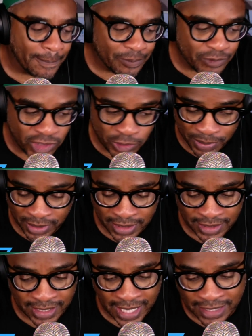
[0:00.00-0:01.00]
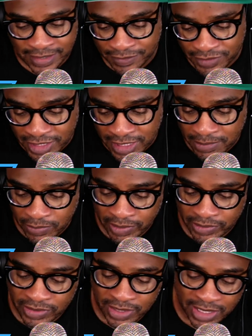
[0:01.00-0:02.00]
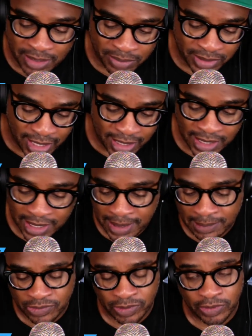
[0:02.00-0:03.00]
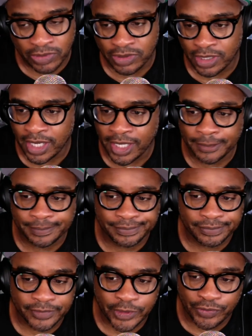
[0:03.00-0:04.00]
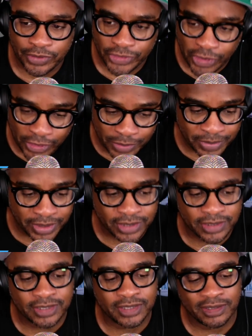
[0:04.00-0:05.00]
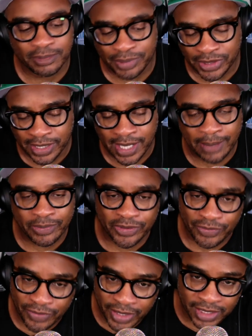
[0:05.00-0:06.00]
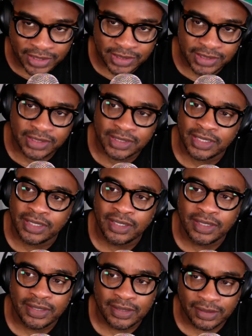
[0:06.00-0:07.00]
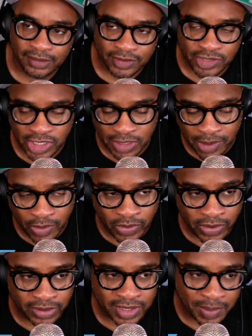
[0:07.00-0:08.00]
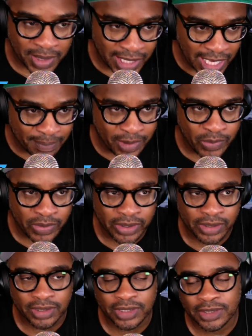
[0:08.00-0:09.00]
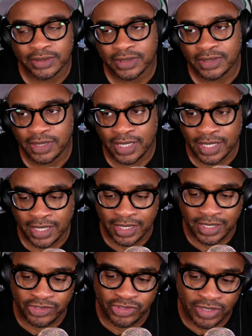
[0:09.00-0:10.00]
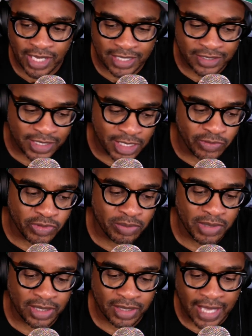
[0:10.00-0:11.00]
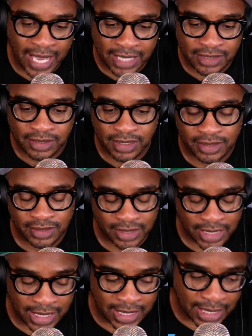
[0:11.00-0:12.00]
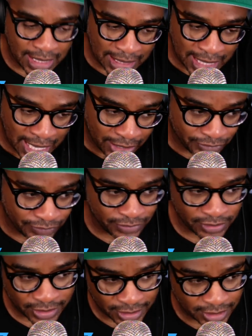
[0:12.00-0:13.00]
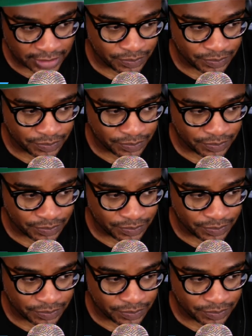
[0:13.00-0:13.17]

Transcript: just because guys have seen me, whether it's at NBA games, whether it's at different tournaments, put a name with a face, seen my work, they may like my work, and it just has given me the access. And a lot of the